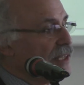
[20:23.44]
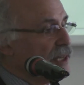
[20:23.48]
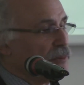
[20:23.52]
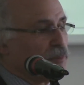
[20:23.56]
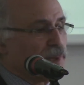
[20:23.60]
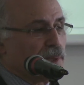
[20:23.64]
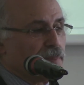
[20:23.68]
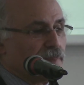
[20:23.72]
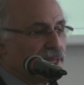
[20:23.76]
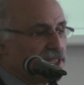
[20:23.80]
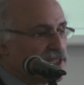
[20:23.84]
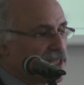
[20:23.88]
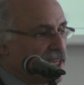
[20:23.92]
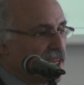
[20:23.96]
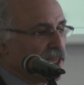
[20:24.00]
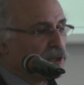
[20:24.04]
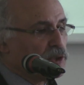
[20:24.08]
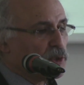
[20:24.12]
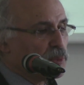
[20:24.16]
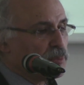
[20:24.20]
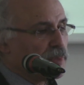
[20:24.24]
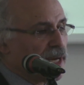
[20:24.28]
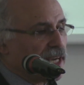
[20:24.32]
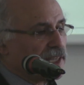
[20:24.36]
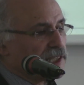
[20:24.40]
That one must
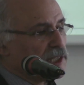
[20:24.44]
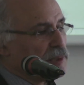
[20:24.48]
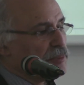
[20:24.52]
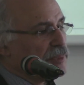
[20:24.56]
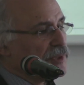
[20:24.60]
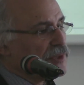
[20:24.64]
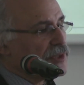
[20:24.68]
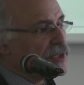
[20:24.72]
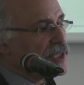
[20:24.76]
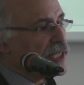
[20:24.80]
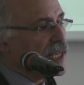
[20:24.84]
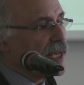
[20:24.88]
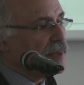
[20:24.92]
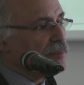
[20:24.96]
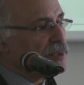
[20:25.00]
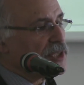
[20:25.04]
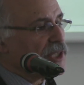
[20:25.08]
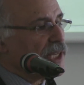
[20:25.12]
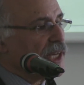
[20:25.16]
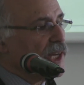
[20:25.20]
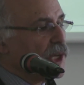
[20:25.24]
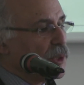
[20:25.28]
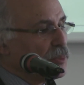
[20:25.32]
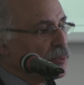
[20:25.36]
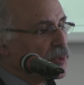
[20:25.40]
take all practical steps
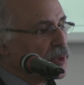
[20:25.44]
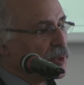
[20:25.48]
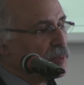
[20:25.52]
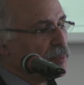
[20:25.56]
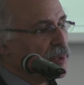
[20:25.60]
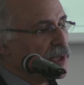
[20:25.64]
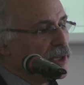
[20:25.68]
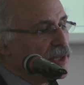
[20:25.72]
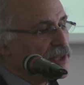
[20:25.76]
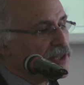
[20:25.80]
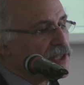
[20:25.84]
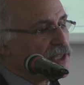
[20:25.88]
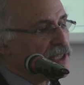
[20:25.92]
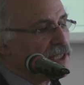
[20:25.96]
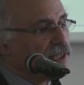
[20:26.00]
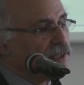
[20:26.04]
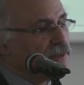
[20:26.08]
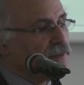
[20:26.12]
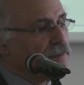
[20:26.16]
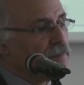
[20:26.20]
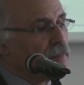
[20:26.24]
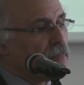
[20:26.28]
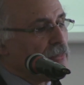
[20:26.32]
to help the person.